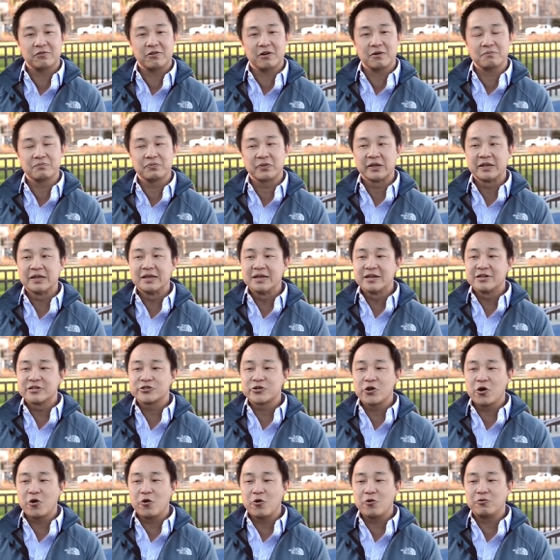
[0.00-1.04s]
from.
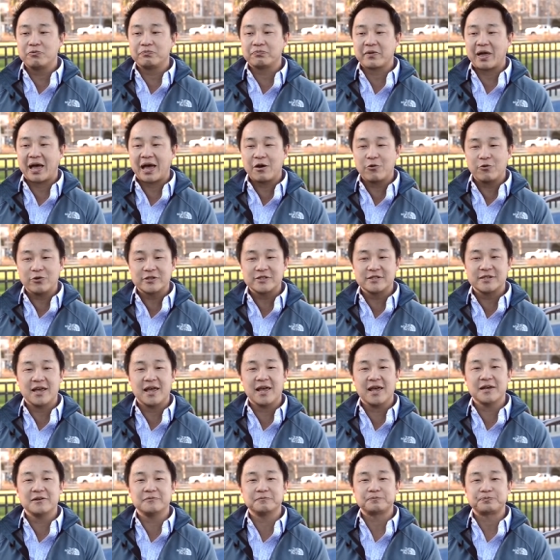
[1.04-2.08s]
So I would
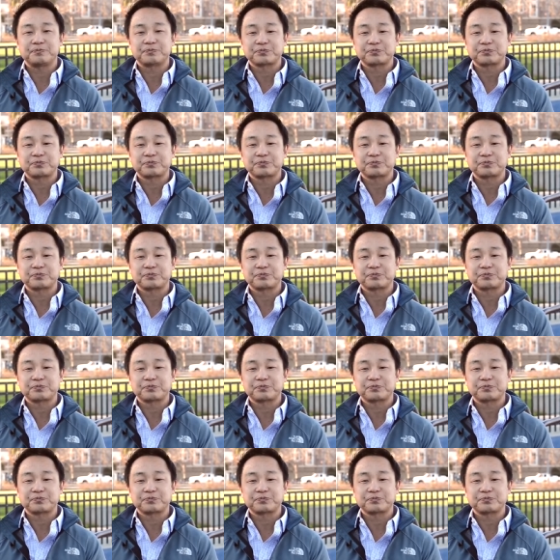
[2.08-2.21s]
say,